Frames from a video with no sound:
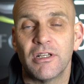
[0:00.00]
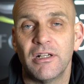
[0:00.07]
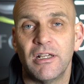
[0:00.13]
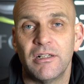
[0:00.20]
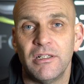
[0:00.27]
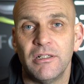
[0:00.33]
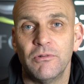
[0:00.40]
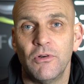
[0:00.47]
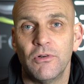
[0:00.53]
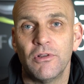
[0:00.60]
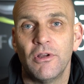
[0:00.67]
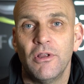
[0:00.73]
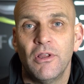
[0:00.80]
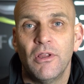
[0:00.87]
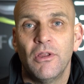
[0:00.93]
connecting rod,
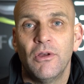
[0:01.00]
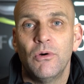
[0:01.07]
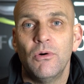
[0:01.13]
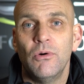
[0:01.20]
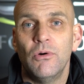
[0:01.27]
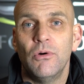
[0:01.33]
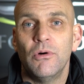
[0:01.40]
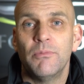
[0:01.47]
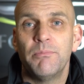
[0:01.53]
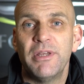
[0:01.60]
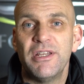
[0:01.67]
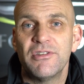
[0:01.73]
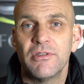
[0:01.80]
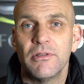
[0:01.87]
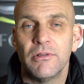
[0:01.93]
or
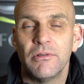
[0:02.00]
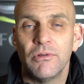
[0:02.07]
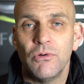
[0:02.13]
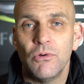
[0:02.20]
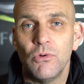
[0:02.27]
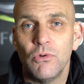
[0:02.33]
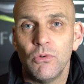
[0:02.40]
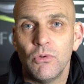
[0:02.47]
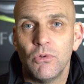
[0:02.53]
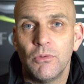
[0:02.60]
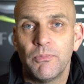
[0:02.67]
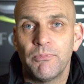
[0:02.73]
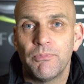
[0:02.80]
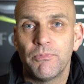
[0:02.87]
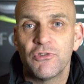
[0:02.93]
piston or
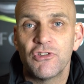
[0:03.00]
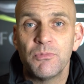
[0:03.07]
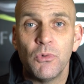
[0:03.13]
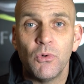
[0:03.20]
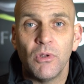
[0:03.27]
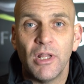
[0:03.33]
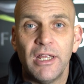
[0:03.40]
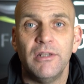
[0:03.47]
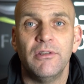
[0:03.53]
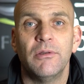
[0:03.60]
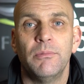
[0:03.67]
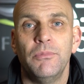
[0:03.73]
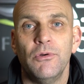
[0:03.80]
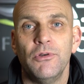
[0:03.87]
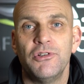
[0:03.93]
small end
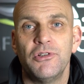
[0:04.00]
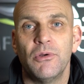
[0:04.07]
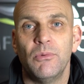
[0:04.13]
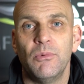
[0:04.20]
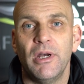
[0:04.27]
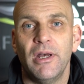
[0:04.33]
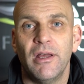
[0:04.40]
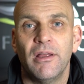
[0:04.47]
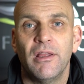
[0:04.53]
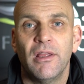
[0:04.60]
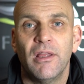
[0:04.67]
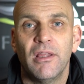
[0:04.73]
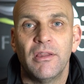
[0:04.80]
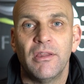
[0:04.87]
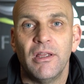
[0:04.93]
bush where
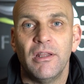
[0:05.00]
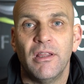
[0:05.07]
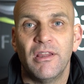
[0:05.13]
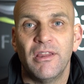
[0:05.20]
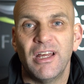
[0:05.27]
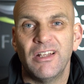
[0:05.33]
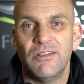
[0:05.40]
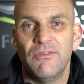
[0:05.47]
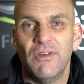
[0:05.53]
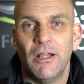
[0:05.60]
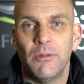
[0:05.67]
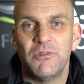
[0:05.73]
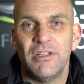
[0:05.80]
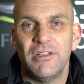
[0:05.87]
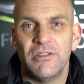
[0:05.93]
then that
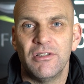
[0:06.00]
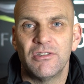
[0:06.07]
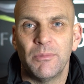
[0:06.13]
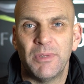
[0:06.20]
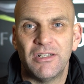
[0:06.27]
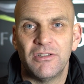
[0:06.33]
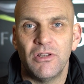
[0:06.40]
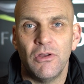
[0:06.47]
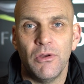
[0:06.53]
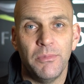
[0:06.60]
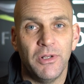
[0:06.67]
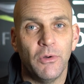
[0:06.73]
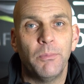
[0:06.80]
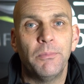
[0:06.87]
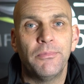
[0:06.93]
develops into something
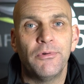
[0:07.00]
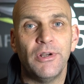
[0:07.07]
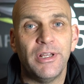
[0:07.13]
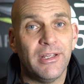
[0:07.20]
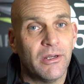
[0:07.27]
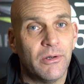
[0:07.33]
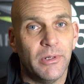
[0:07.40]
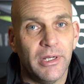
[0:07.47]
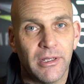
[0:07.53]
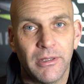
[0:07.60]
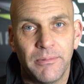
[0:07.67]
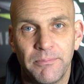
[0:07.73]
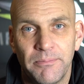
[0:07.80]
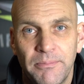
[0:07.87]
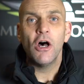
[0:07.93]
terminal pretty
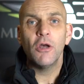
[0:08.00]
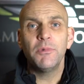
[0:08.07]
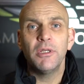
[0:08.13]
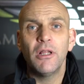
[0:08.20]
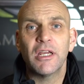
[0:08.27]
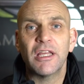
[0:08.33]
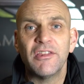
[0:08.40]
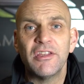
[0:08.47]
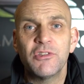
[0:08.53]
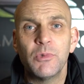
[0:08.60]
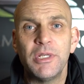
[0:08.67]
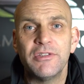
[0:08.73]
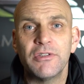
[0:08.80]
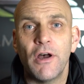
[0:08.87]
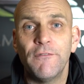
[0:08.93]
quick. Hope you like this
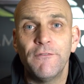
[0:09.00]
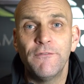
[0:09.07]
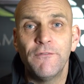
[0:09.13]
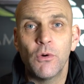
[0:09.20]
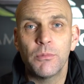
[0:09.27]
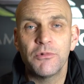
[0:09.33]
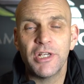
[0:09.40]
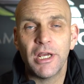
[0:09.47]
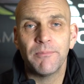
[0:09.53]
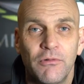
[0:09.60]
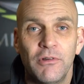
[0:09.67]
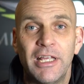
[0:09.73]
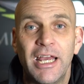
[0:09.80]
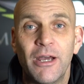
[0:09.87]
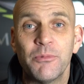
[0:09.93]
week's forum chat.
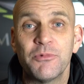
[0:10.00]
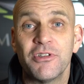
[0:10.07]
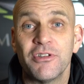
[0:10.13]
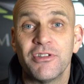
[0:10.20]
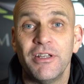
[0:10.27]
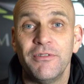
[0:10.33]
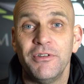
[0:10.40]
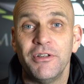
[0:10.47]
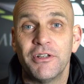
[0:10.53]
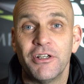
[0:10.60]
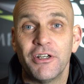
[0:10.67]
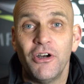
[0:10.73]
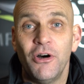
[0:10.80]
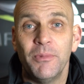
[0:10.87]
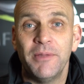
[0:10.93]
Really helps us if you
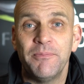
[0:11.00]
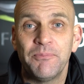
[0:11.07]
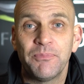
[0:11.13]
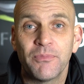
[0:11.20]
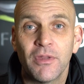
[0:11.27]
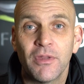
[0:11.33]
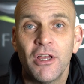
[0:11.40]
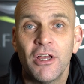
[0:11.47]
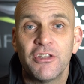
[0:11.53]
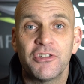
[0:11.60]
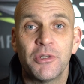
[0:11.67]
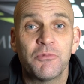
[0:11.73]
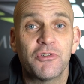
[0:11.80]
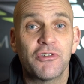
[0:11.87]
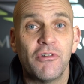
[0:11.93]
can comment,
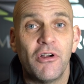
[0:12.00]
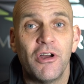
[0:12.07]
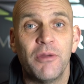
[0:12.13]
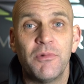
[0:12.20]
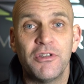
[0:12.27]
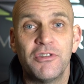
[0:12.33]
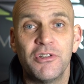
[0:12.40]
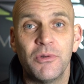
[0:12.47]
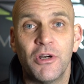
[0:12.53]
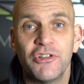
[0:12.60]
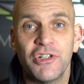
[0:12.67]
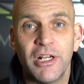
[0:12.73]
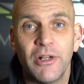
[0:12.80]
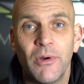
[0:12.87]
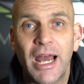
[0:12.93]
subscribe to our
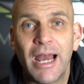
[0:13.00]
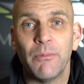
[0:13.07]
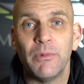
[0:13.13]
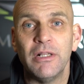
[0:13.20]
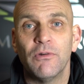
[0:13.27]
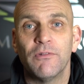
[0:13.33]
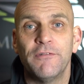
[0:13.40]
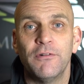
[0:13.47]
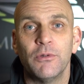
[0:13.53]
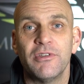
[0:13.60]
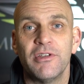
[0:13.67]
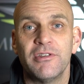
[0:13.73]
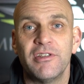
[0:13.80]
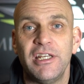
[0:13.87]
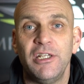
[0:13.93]
channel, and we look forward
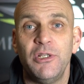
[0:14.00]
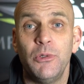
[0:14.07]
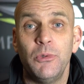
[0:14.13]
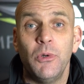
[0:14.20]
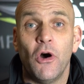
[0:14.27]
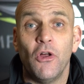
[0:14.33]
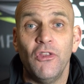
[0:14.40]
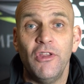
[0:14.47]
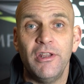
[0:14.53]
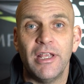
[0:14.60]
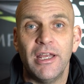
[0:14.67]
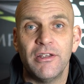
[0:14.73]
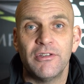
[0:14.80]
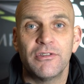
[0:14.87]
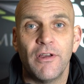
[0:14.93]
to seeing you on the
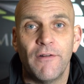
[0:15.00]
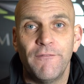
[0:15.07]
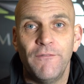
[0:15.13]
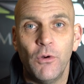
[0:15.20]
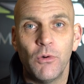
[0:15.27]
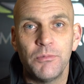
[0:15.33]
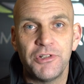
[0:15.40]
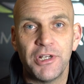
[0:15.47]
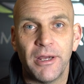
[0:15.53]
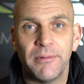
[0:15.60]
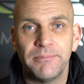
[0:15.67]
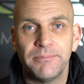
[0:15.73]
next forum chat.